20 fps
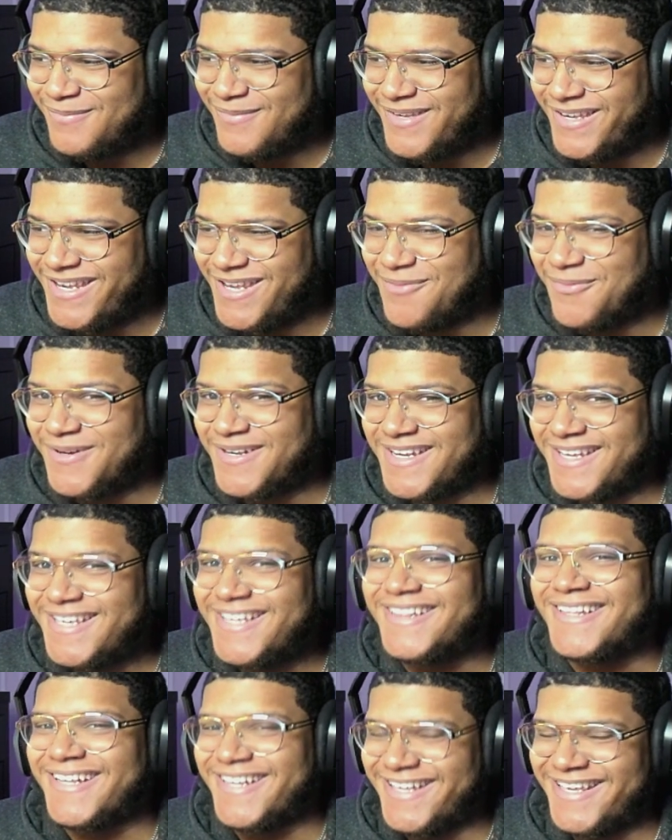He wants to
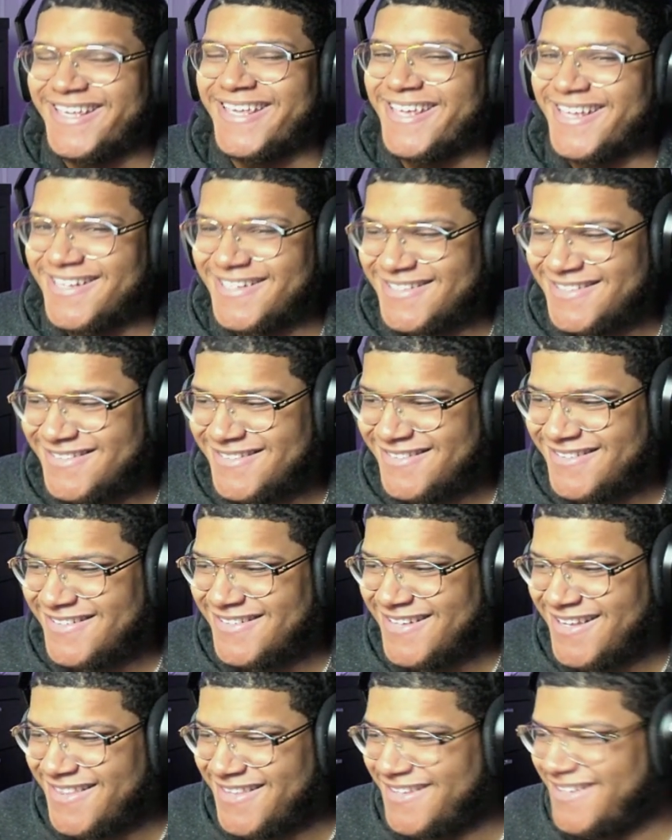eat the Ningen.
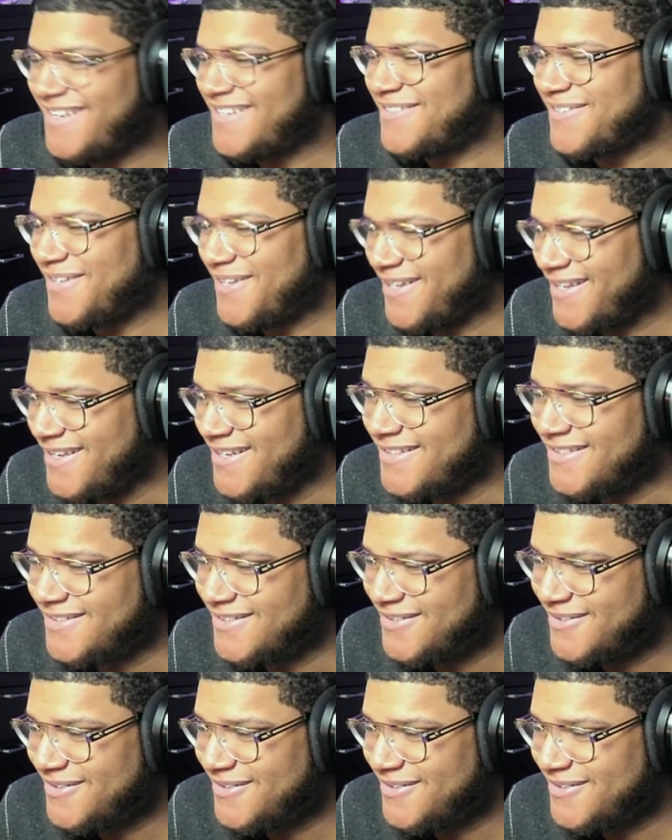I think that's what it is.